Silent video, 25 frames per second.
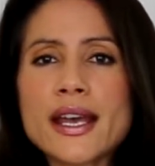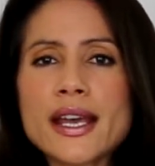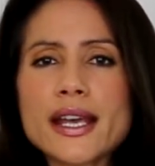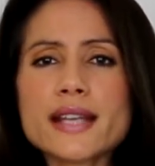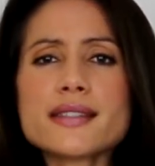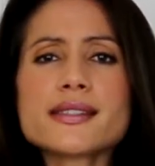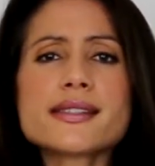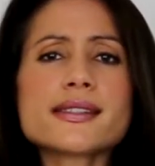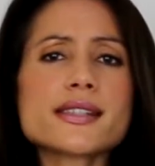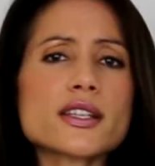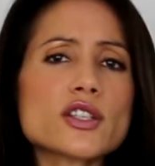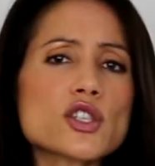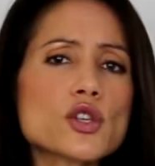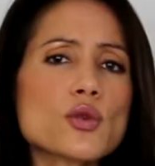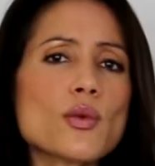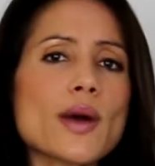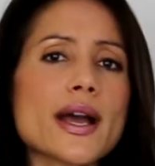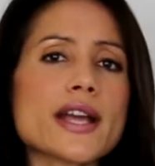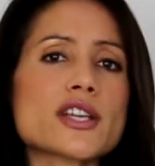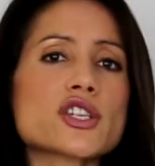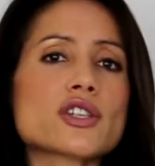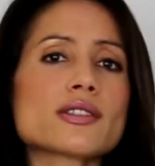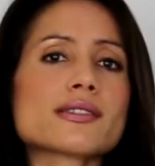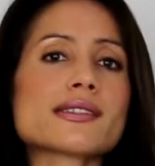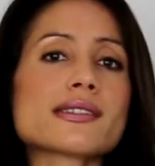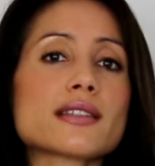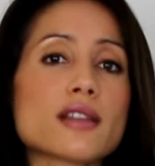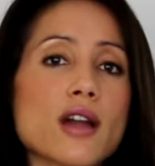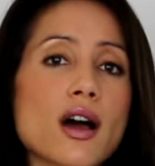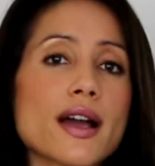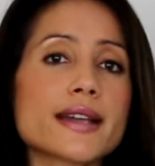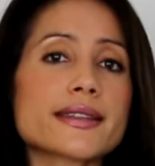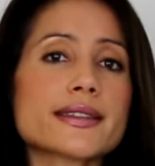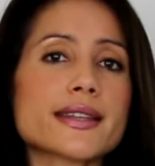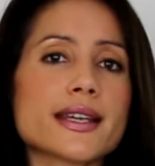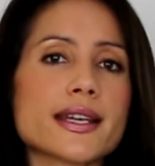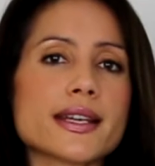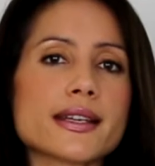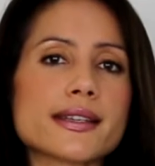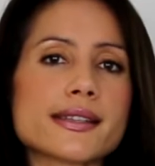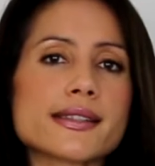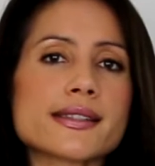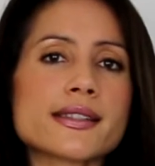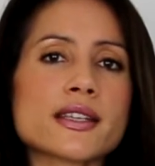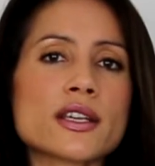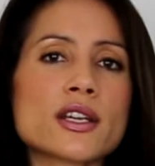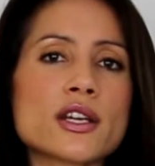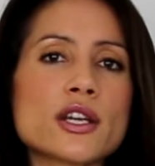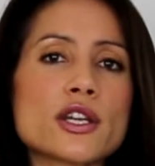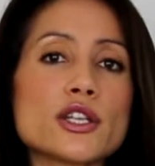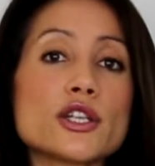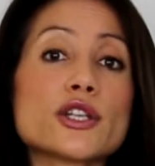In situations like these,